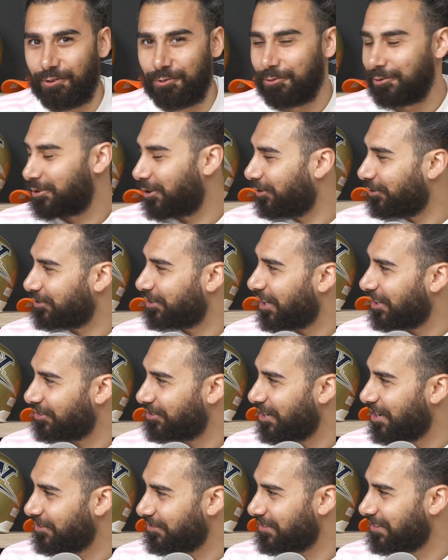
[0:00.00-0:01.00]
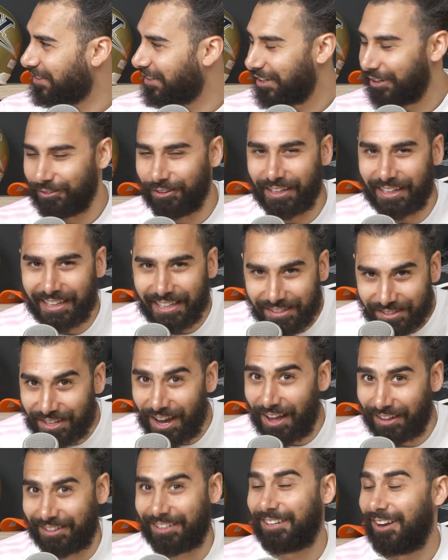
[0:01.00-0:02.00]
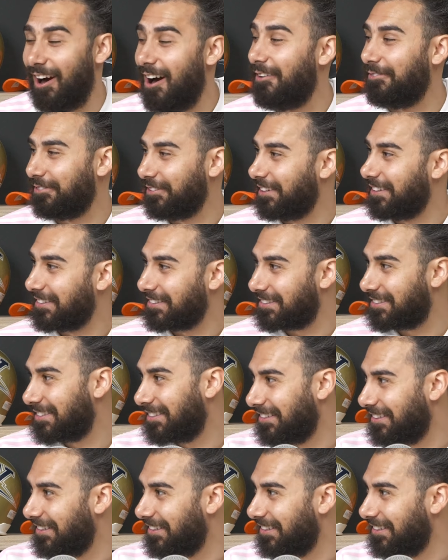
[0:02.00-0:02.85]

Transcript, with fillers: for return touchdowns in a year. Like he's got the confidence.